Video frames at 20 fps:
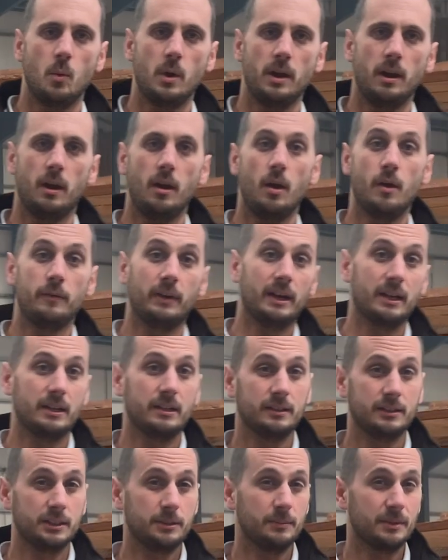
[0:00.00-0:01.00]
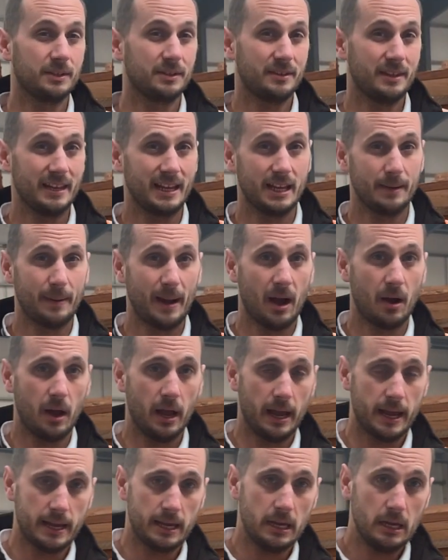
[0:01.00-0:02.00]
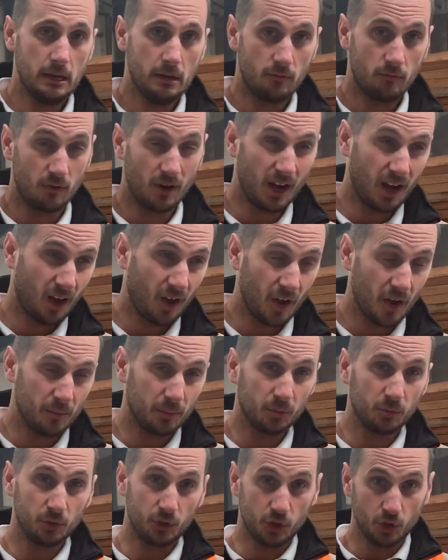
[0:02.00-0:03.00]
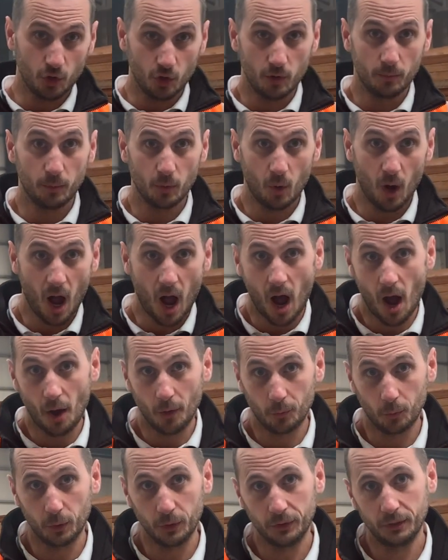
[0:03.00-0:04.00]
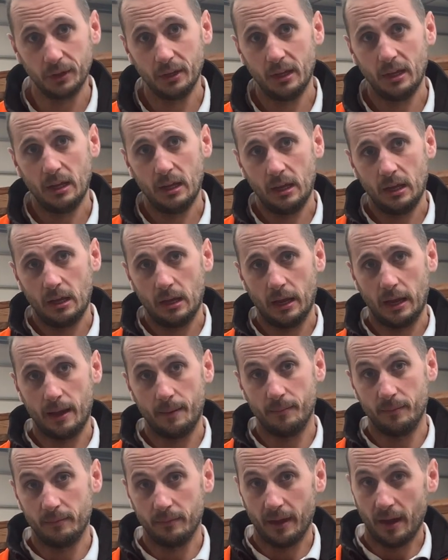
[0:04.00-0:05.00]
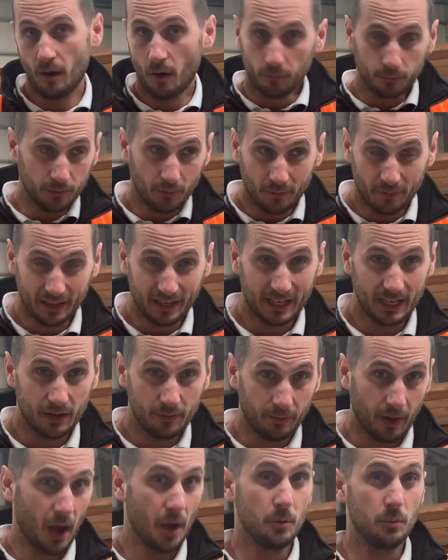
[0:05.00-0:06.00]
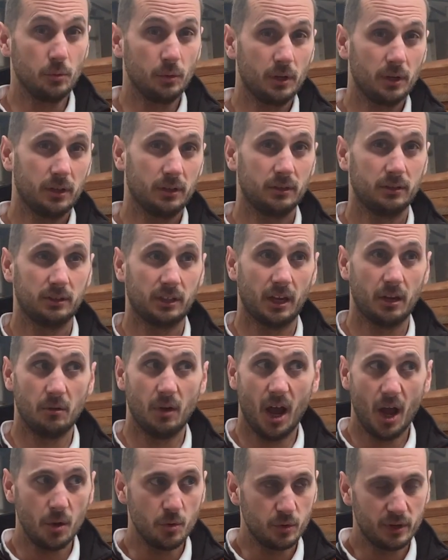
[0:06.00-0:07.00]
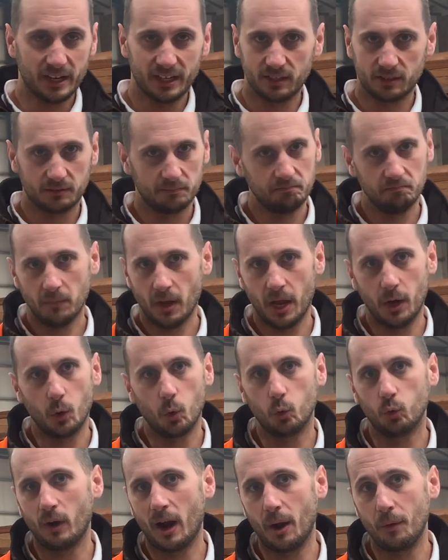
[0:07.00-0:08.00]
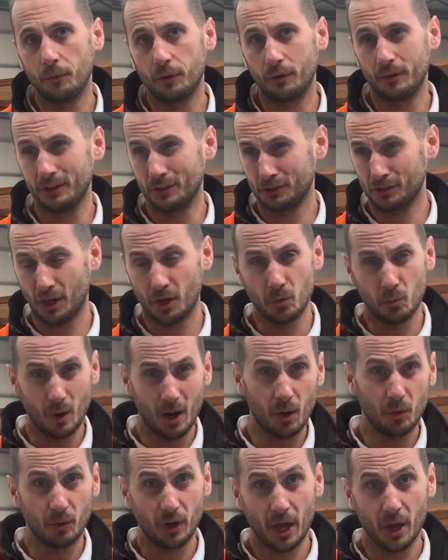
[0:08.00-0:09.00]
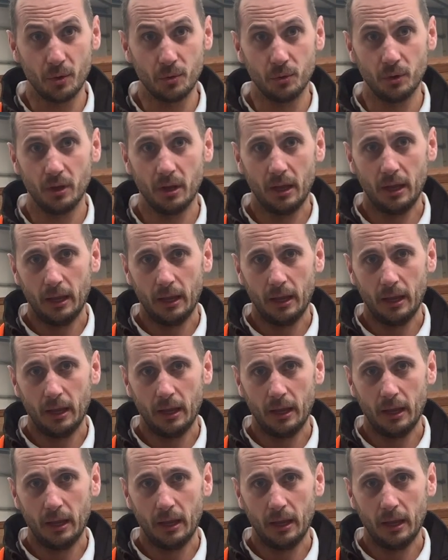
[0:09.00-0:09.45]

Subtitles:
When a lot of our customers think about a reliable, durable hardwood, they're often thinking of oak. So oak is an all-rounder. It's so well known.